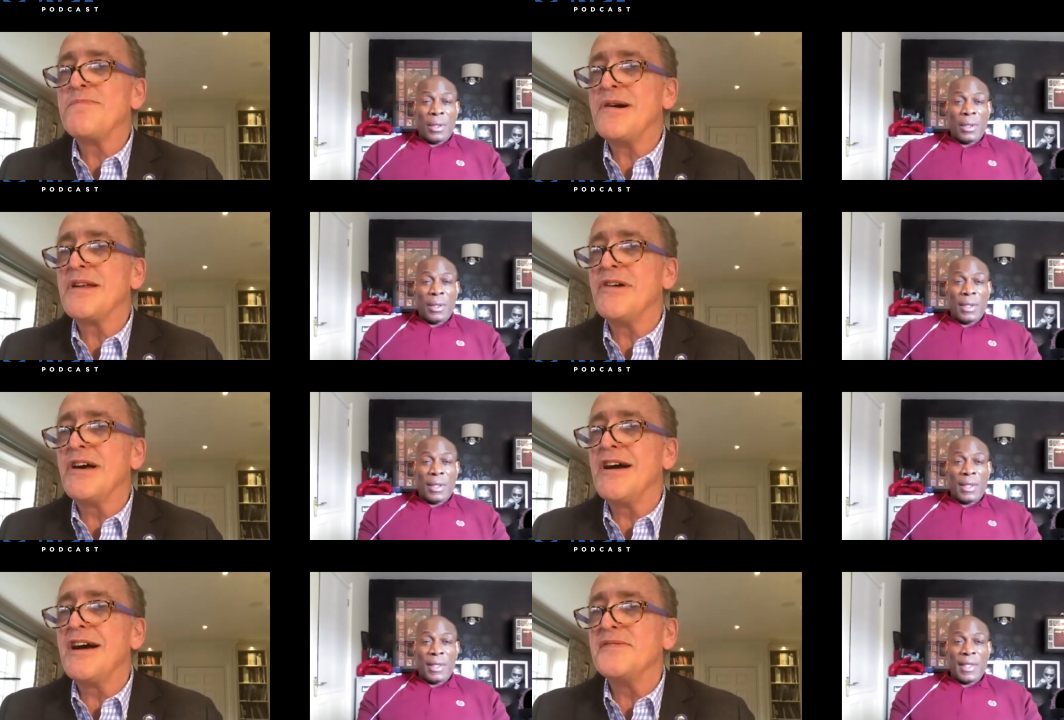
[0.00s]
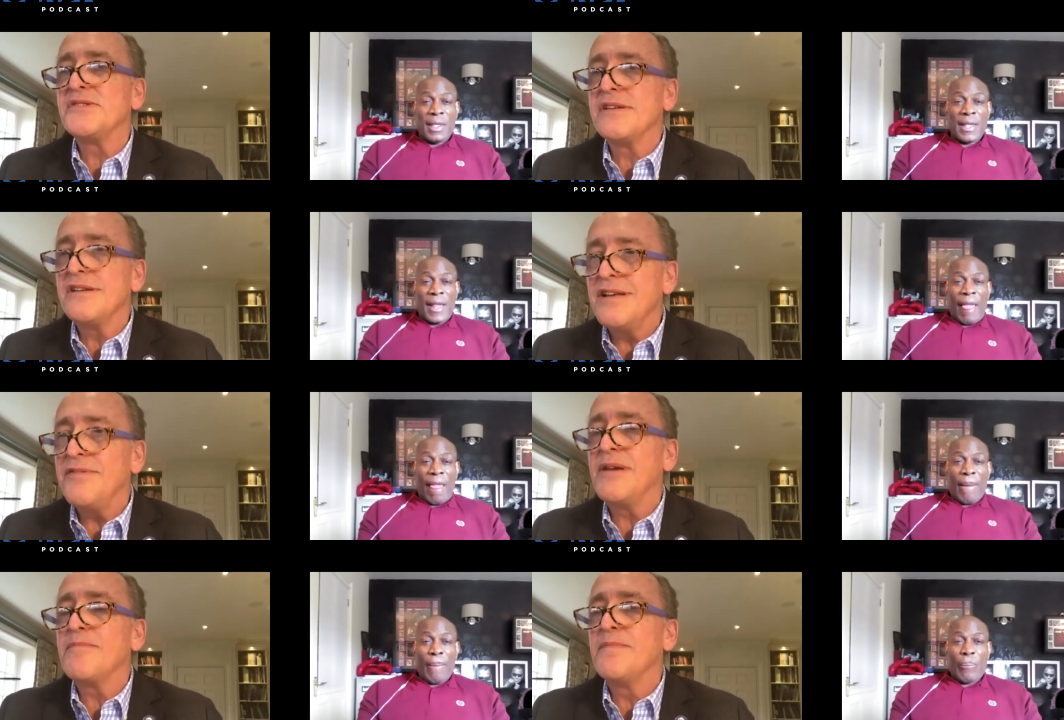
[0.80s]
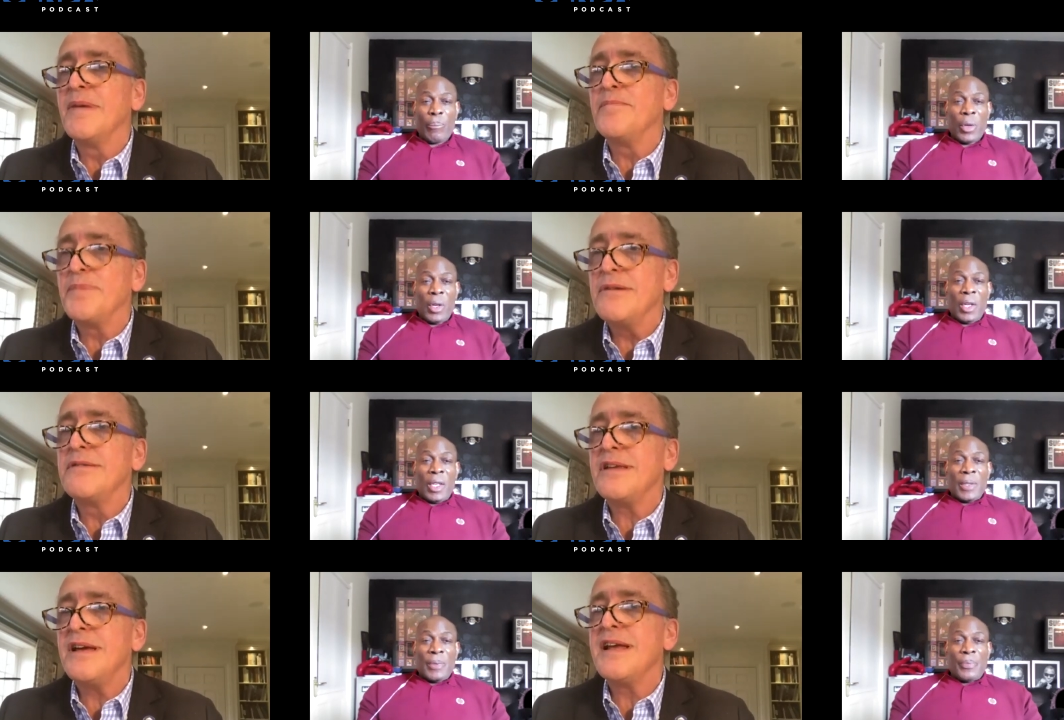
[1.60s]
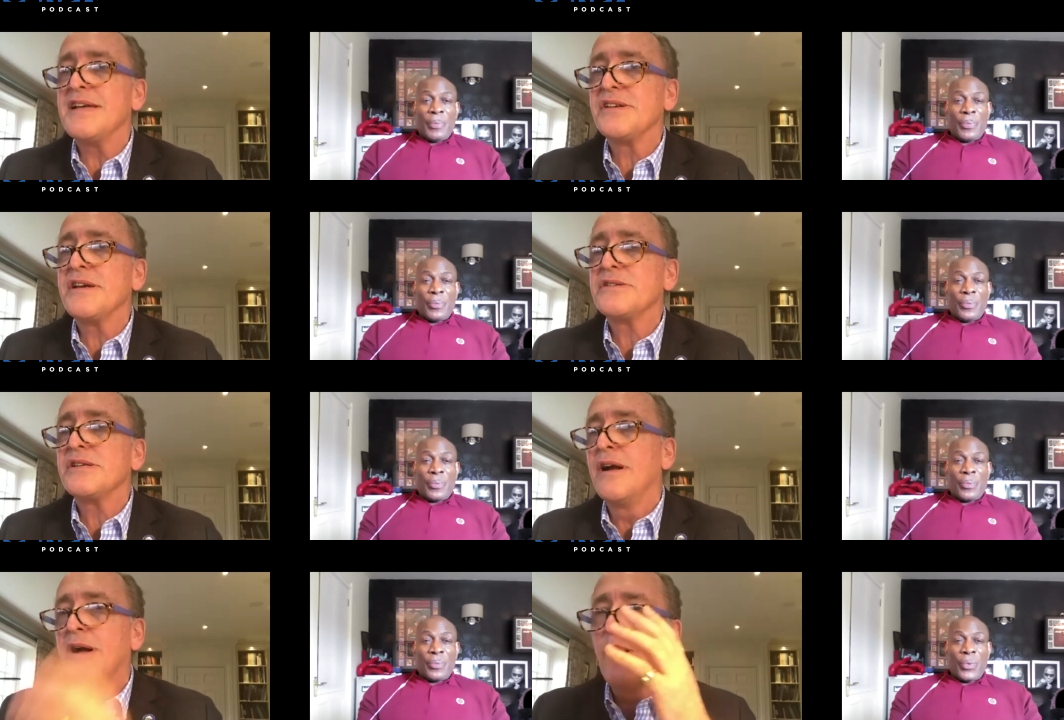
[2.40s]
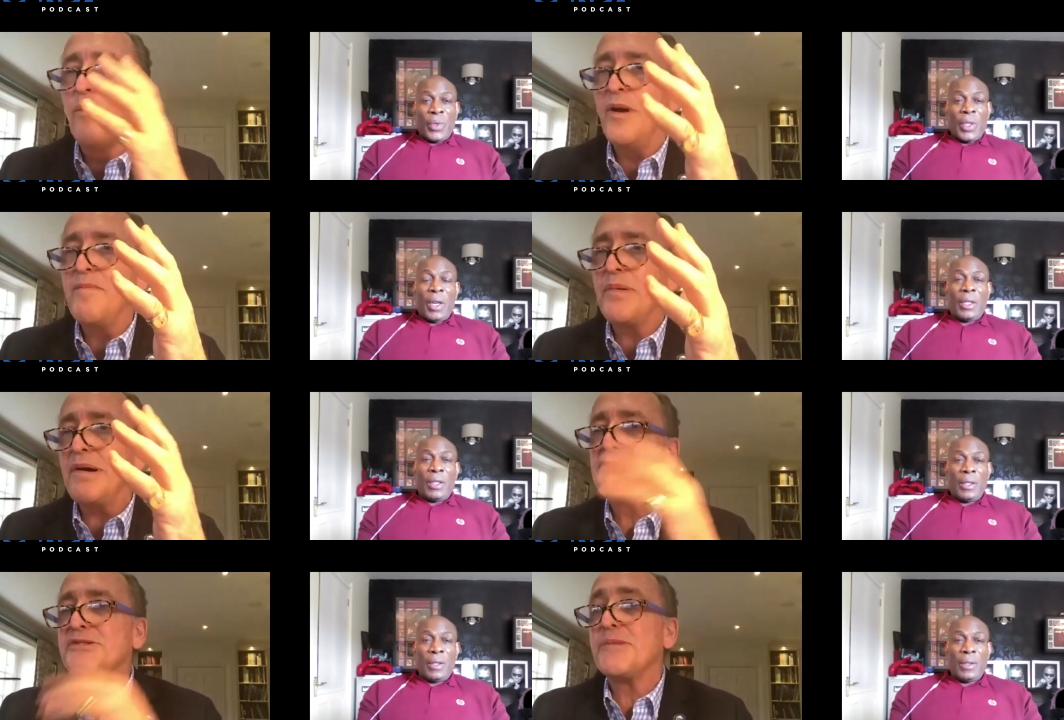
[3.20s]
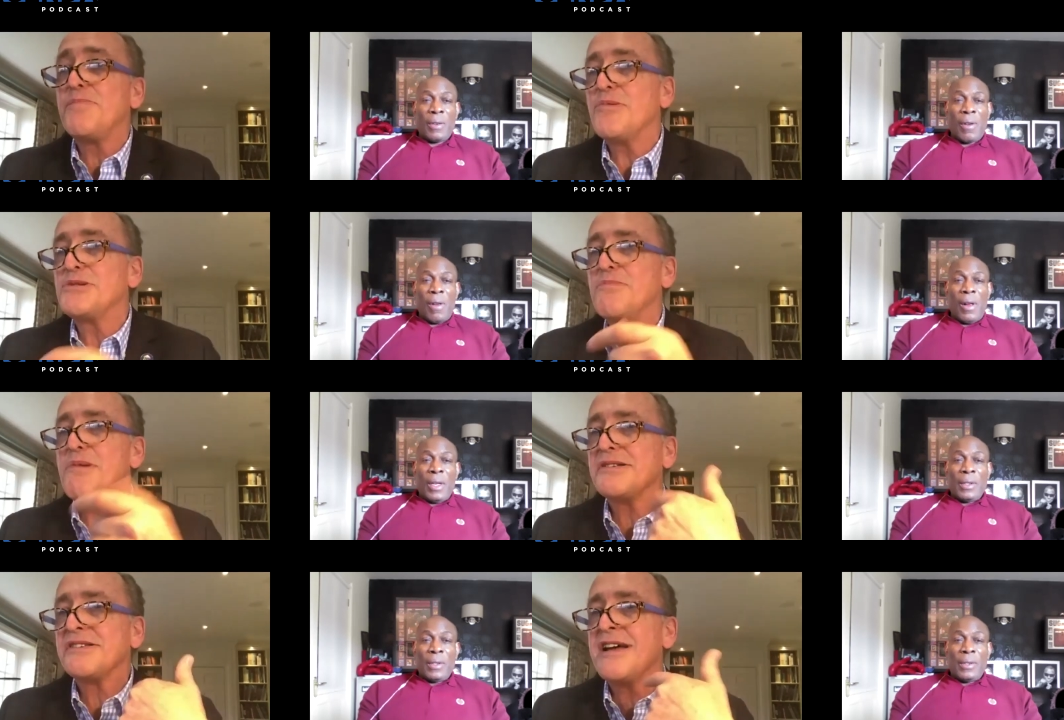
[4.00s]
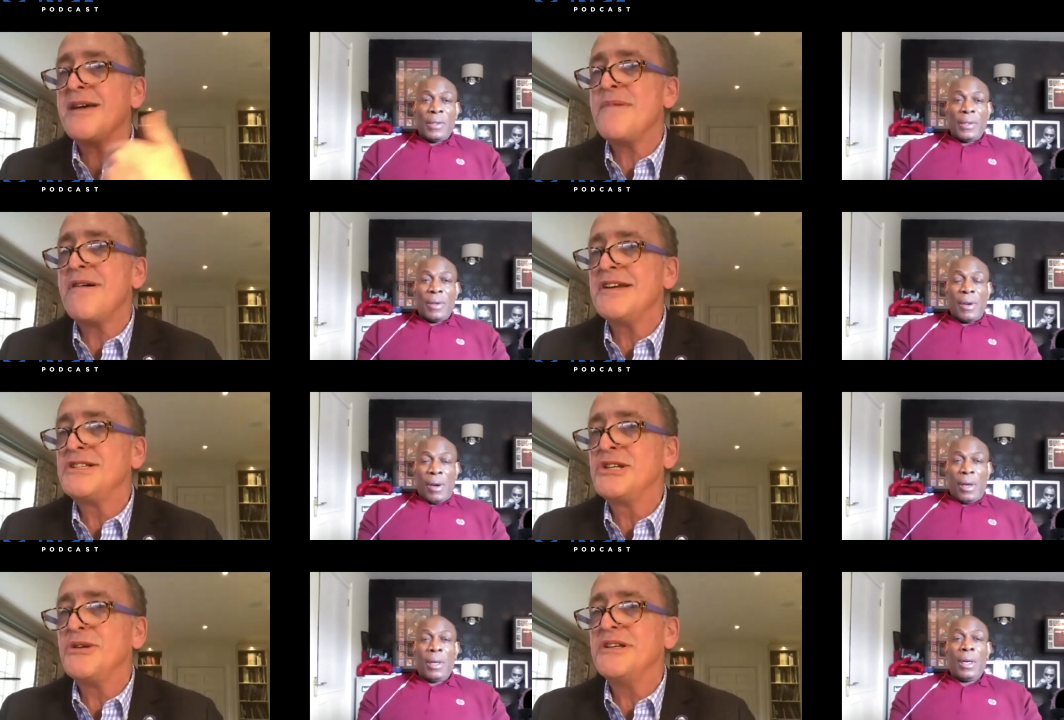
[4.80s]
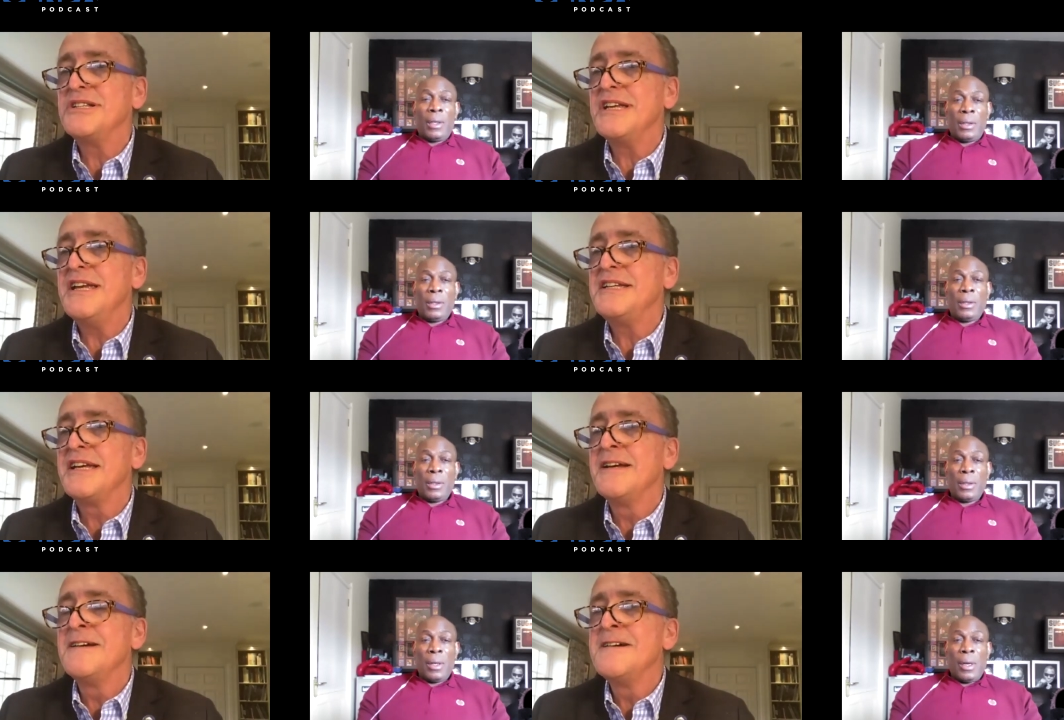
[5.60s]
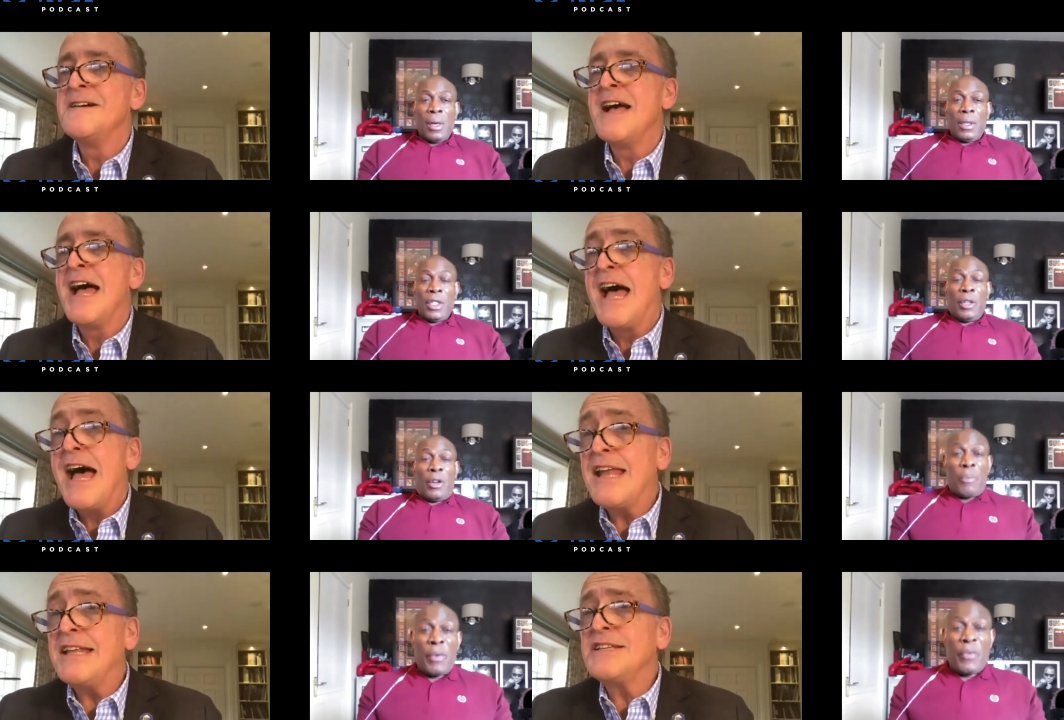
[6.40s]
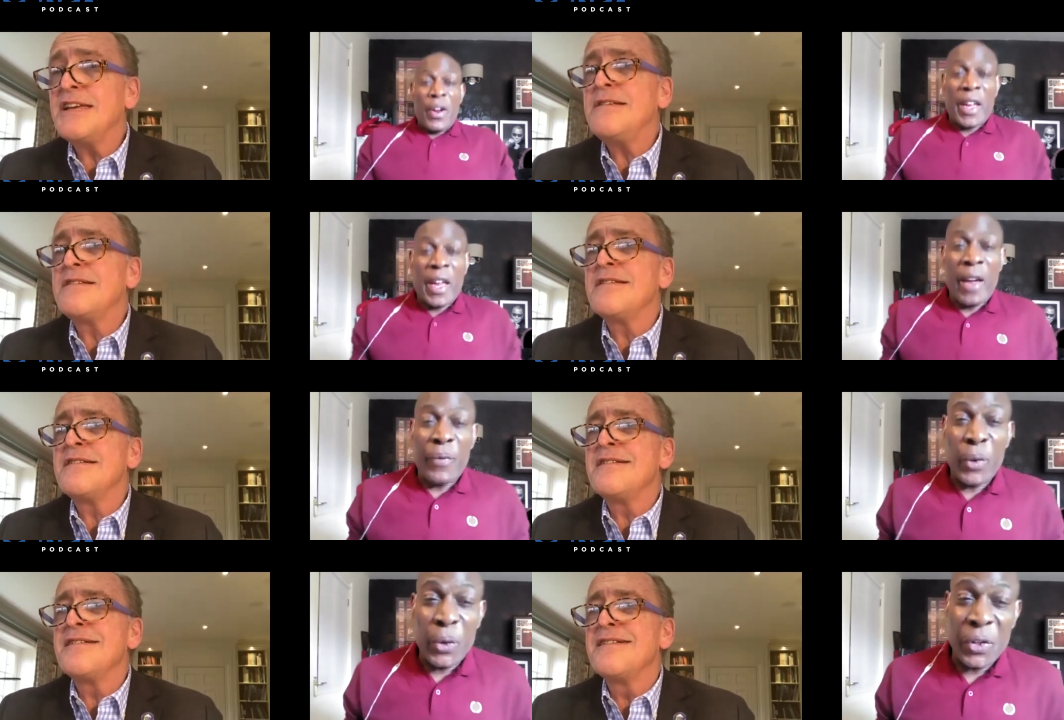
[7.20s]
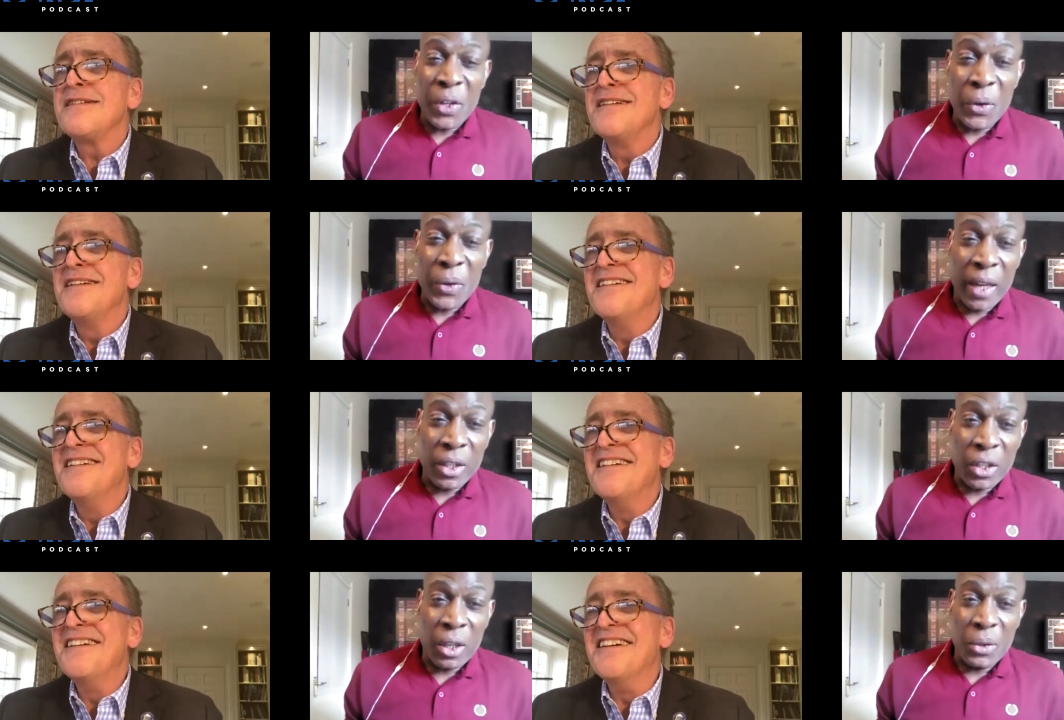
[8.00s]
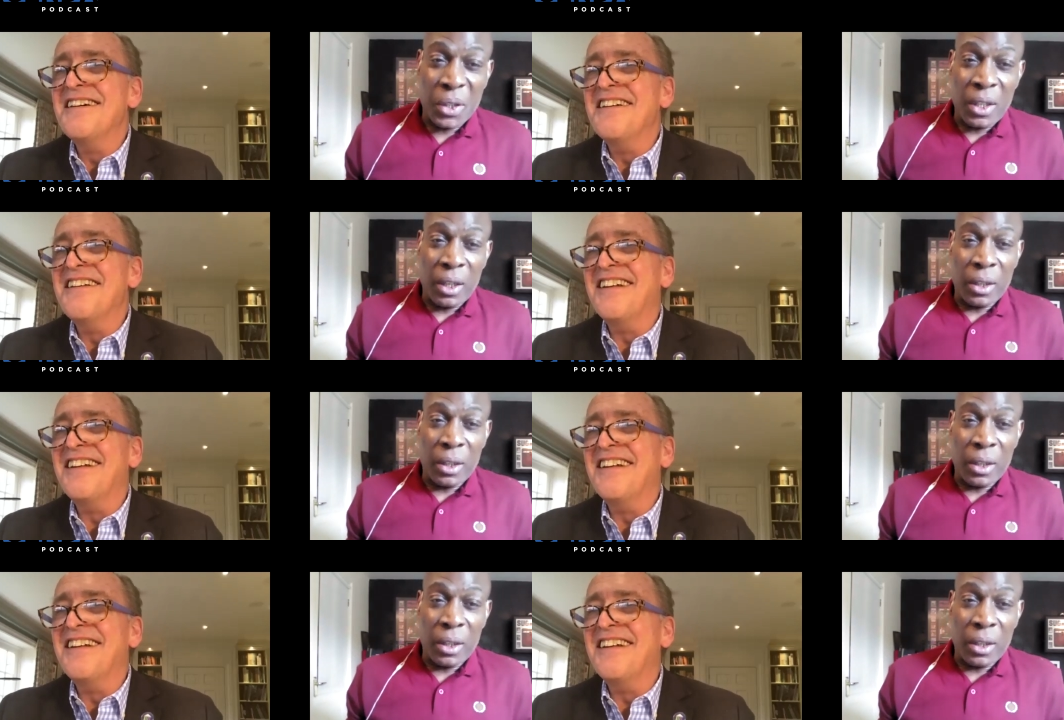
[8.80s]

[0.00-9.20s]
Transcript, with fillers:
Speaker 1: part of our lives living both in Essex,
Speaker 2: we yeah. both supported West Ham. I too, yeah. indeed. You've got and to be indeed... very careful who you tell that, Charles, you know, because